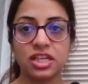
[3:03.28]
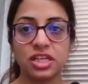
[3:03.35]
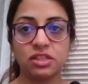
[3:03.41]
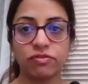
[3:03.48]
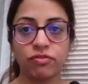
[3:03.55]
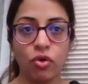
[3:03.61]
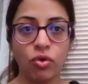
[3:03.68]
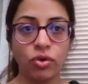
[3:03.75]

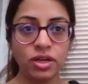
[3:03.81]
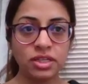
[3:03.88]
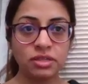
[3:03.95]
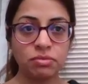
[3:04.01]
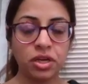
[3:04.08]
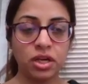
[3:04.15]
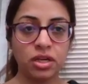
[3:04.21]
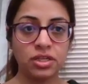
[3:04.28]
disease
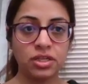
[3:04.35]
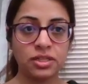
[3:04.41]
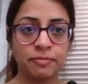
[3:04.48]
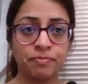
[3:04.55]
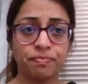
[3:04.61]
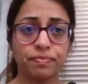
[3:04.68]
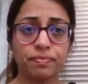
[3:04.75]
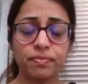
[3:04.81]
focus because
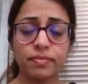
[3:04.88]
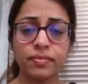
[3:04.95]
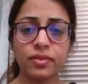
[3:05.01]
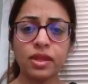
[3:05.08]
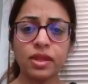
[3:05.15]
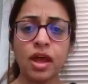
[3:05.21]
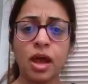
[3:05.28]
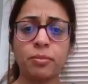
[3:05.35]

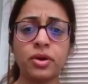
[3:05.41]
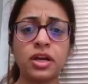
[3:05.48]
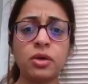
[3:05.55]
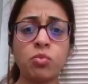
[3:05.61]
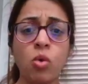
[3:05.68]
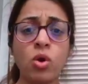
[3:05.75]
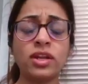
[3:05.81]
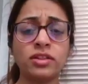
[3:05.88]

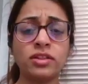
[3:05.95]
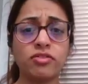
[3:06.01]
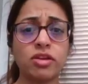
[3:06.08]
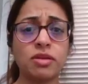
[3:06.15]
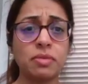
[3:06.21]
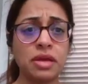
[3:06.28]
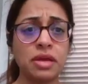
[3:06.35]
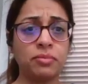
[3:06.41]
apparently 1 in
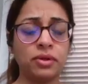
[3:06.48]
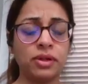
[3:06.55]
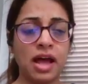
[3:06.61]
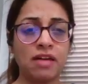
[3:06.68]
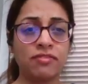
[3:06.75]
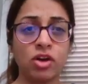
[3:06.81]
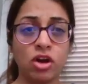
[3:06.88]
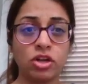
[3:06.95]
3 people
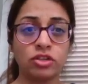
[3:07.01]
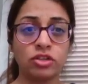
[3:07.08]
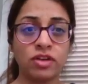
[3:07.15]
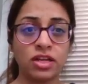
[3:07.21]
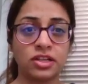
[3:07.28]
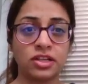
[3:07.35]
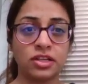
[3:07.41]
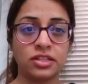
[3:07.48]
have
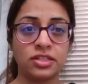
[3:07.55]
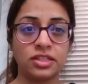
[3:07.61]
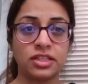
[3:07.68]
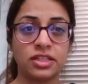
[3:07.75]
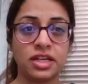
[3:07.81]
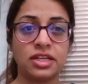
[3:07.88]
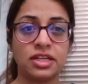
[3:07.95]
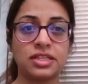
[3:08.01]
cardiovascular
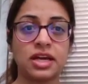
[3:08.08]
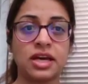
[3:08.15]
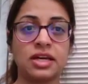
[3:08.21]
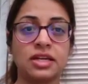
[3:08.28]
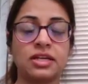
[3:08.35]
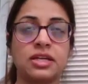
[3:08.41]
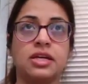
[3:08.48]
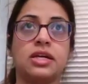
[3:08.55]
disease.
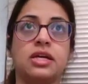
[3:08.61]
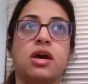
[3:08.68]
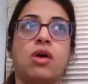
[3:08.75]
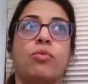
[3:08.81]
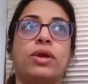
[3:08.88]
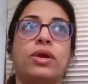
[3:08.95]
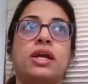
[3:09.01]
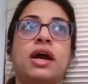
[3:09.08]
And
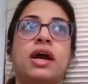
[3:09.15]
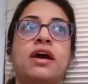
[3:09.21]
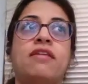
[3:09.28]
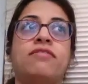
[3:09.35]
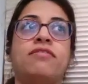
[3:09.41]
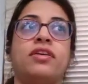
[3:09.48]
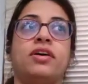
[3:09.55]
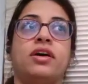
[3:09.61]
we
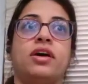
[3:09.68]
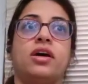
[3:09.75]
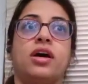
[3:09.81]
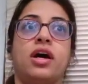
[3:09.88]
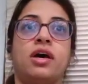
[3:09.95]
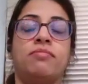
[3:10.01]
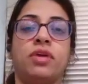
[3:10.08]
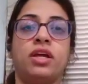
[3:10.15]
have,
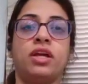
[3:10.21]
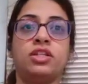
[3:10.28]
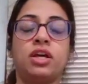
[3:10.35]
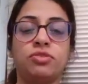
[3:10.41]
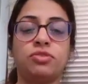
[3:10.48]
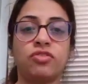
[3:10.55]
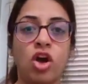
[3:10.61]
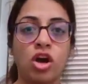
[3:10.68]
in
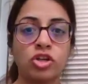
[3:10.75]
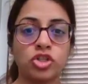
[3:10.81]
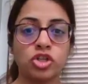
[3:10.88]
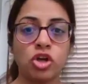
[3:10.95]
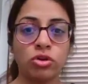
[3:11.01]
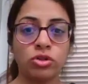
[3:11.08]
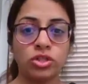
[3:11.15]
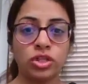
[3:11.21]
terms of
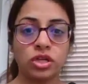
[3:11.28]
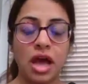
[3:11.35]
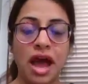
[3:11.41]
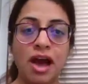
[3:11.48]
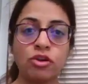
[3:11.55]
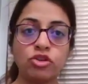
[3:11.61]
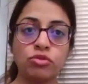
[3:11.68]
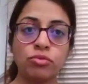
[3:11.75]
Carshalton,
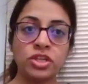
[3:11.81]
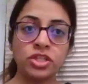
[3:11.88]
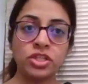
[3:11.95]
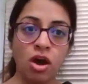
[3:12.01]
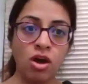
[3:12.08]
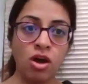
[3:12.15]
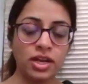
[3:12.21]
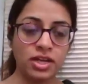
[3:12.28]
how do we
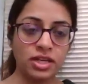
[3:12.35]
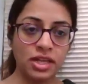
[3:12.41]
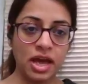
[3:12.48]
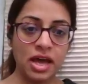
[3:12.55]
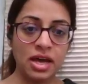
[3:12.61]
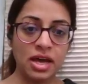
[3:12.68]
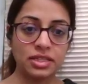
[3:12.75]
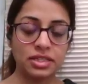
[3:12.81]
target
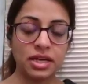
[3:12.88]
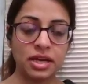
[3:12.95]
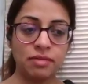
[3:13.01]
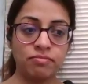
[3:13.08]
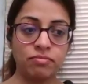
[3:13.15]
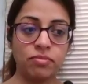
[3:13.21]
that?